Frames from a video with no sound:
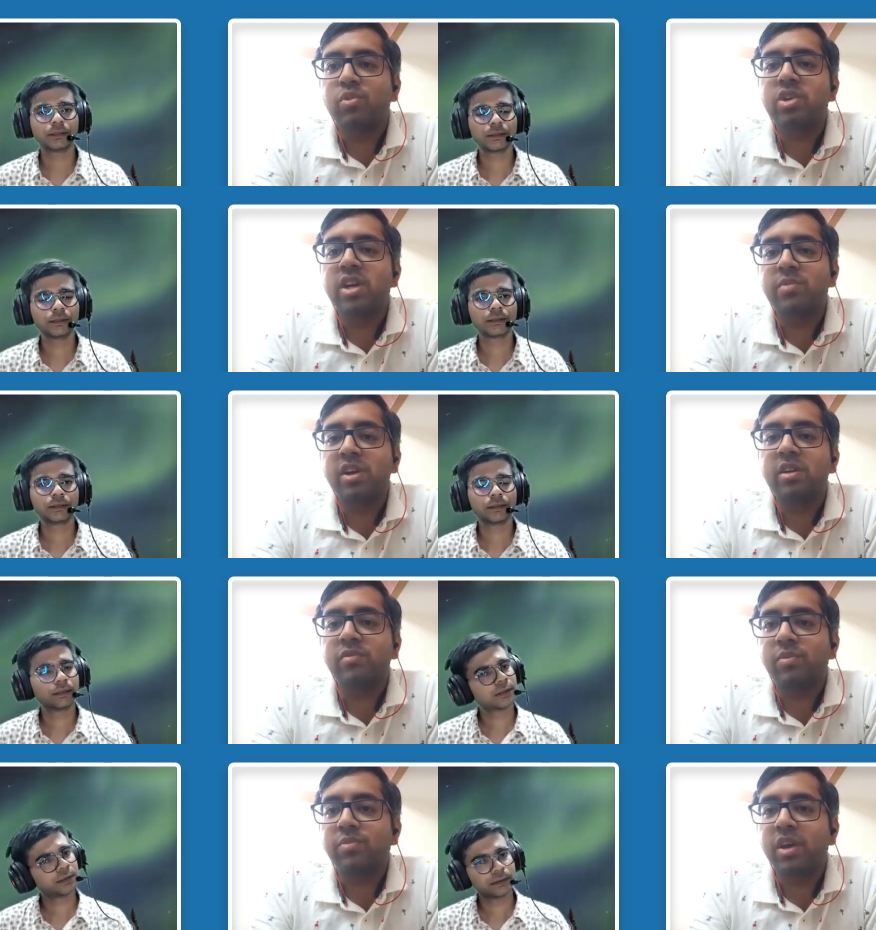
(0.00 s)
Speaker 1: mostly i'm
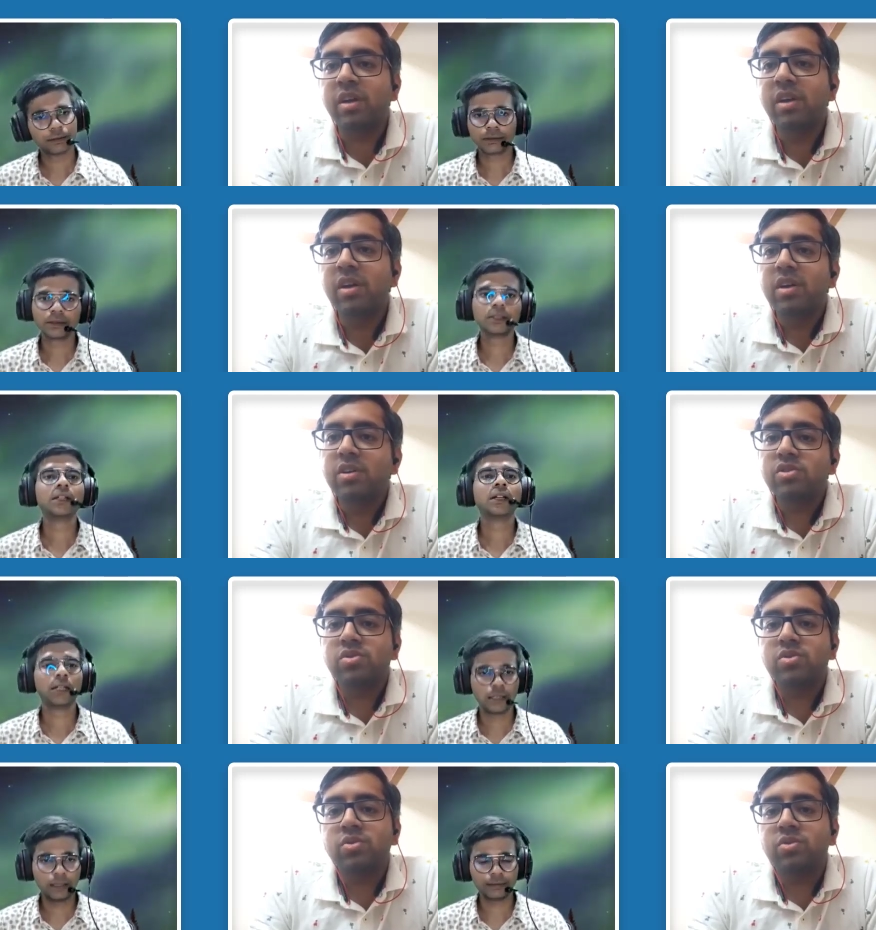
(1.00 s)
reading from there
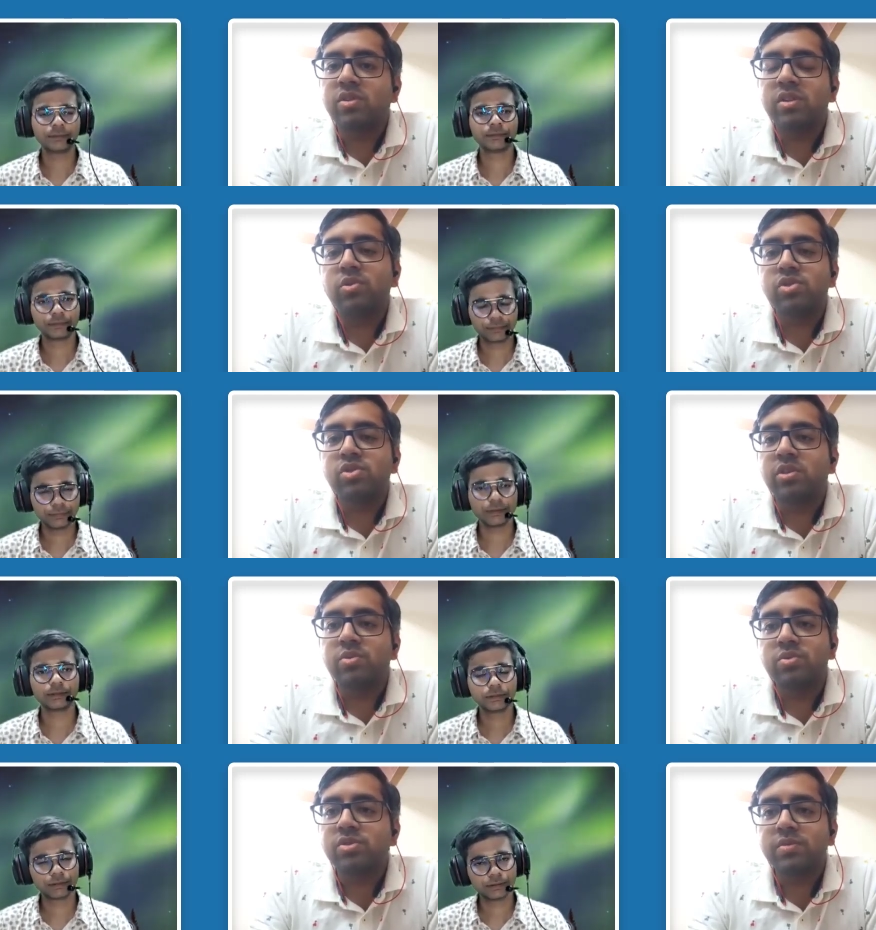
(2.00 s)
so those i
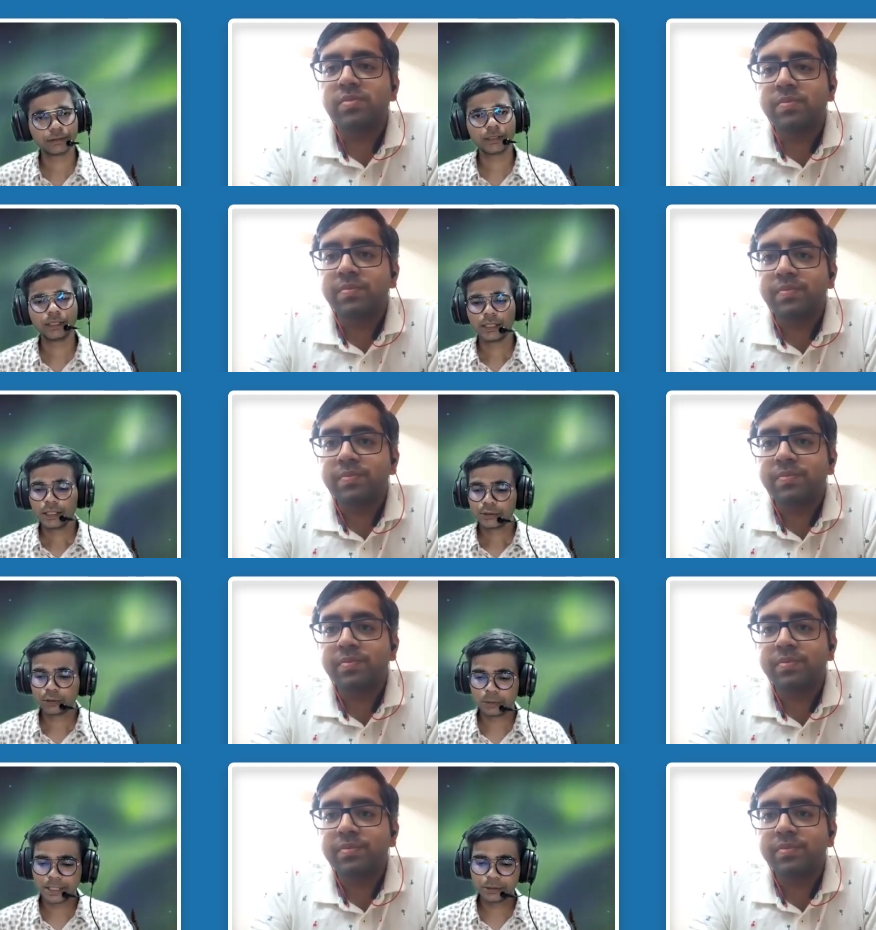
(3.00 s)
used
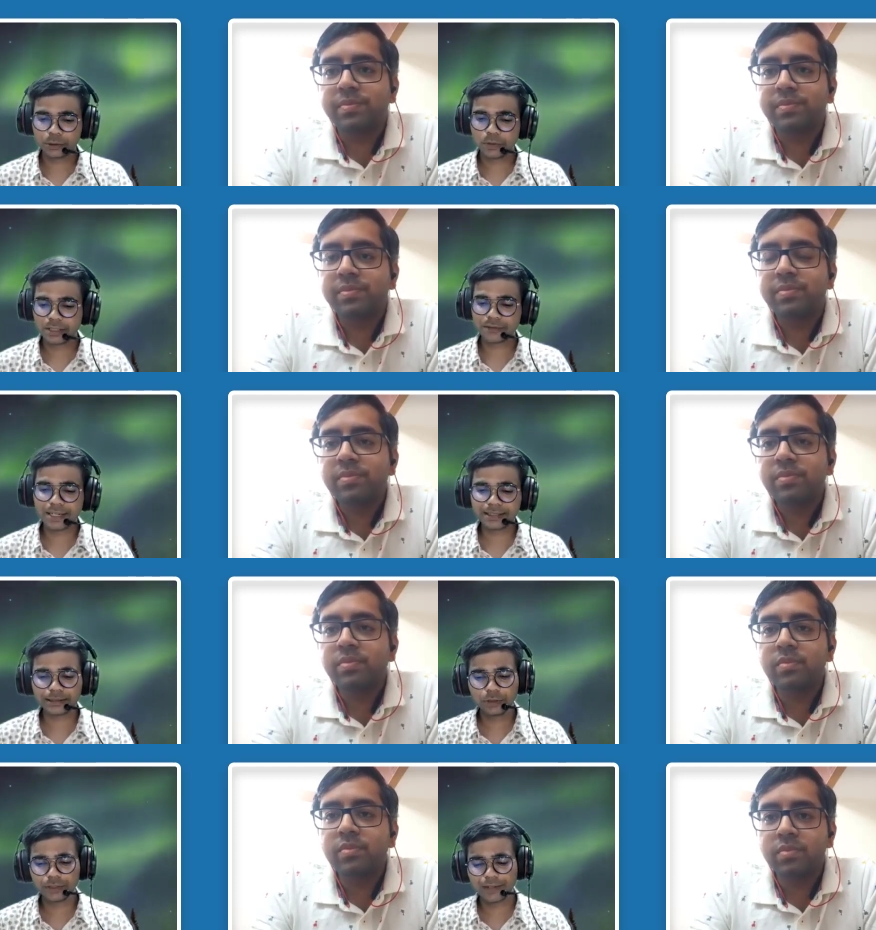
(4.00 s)
Speaker 2: so like you were revised
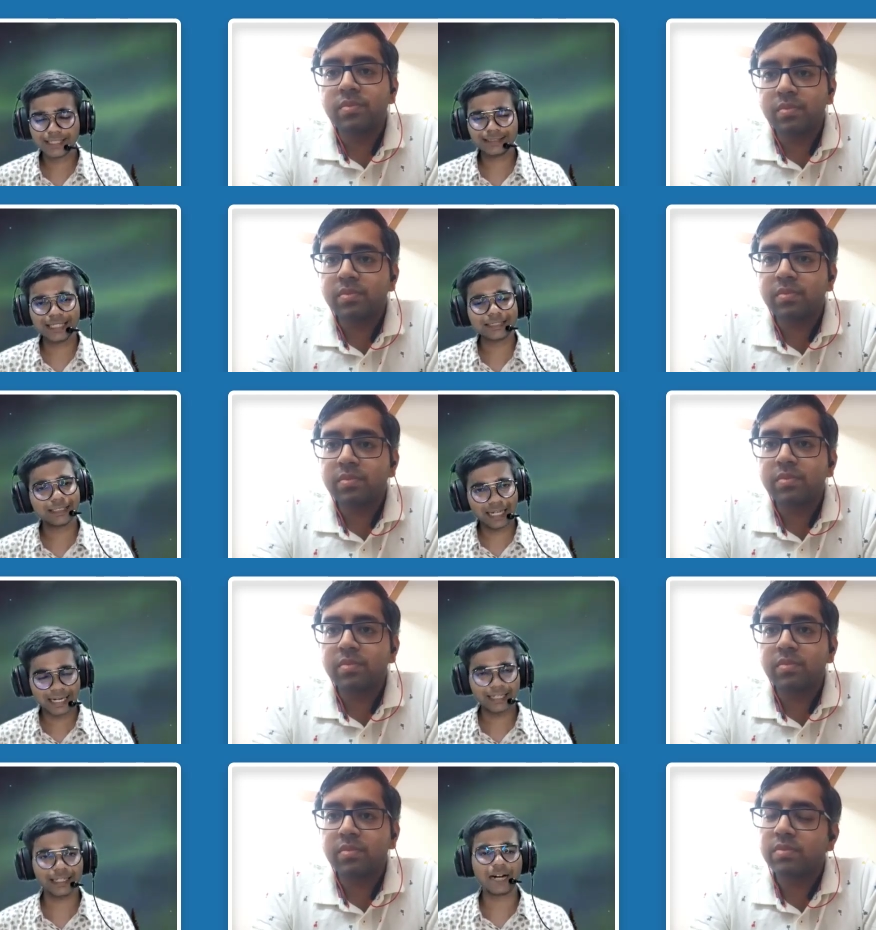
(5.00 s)
you revised at the
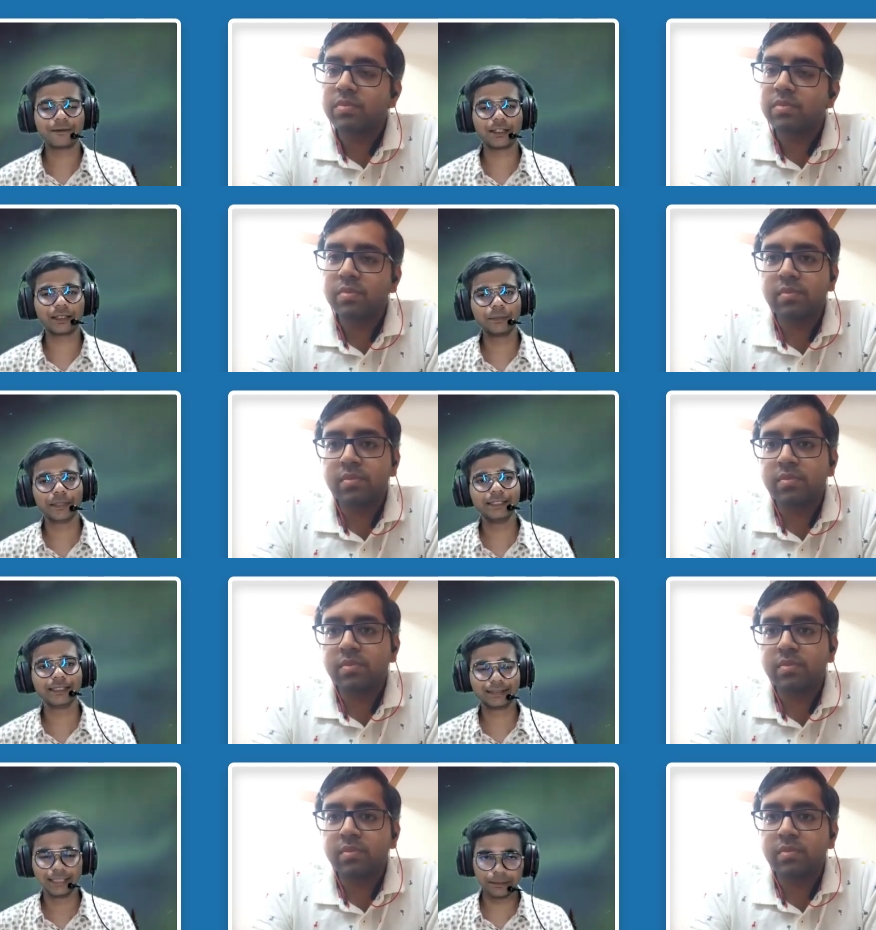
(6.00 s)
end after
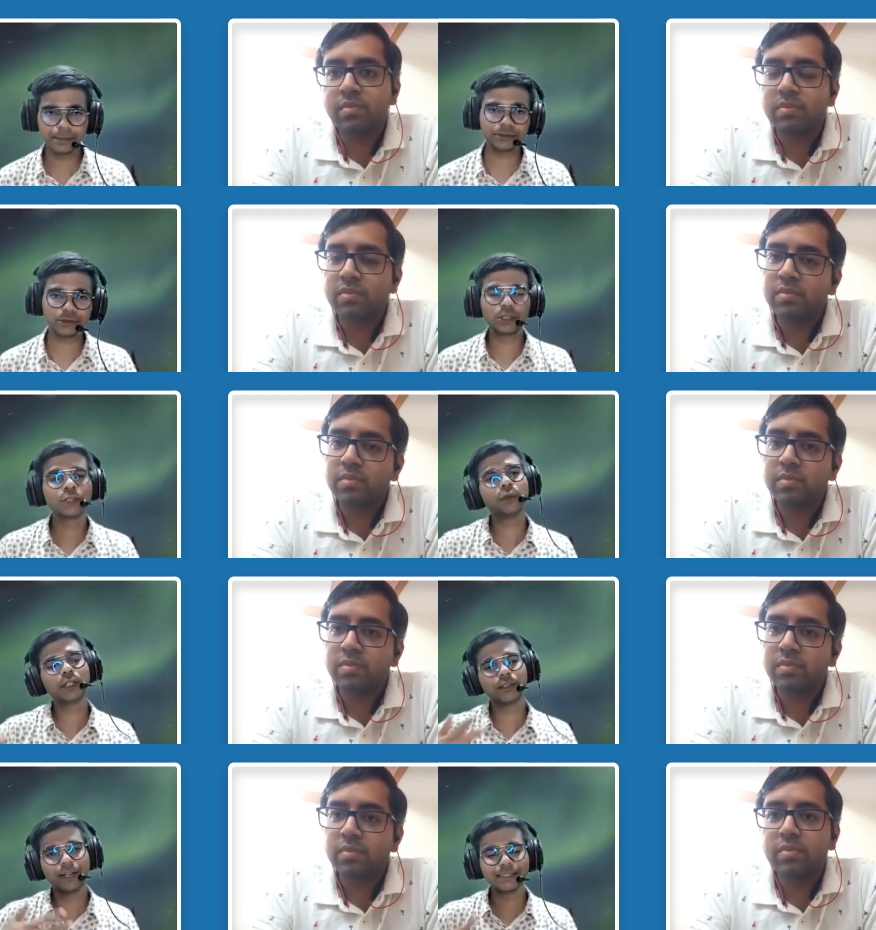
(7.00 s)
completing the syllabus or you
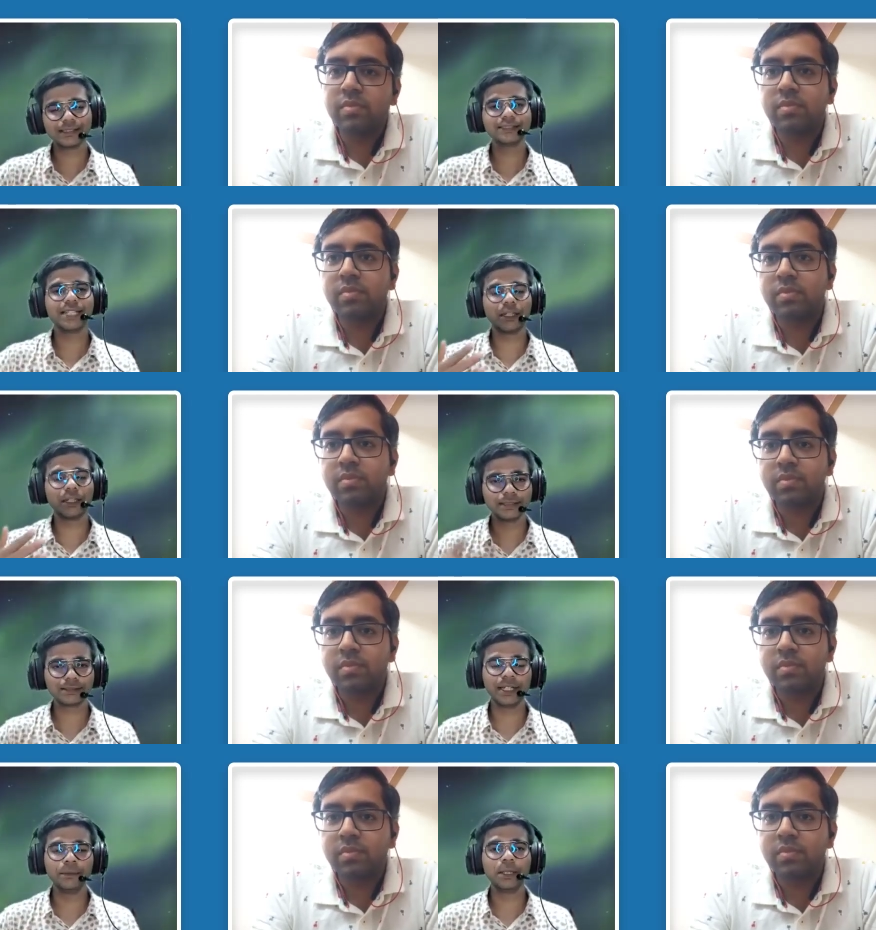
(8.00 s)
were revising side by
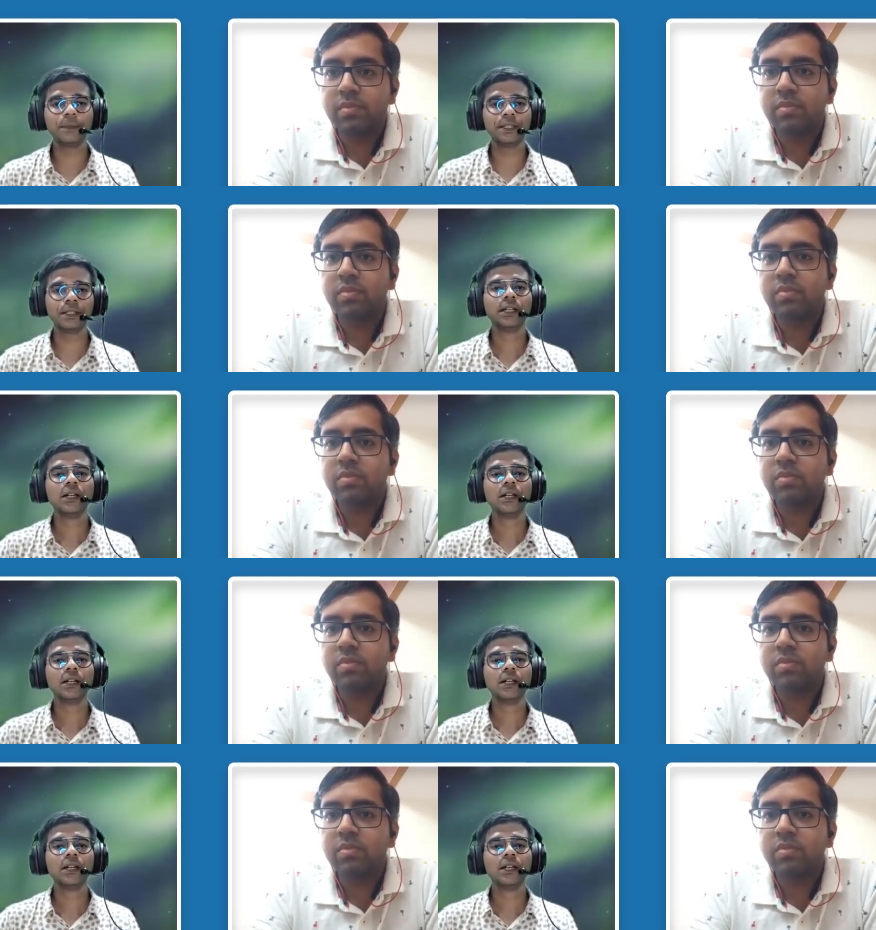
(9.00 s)
side maybe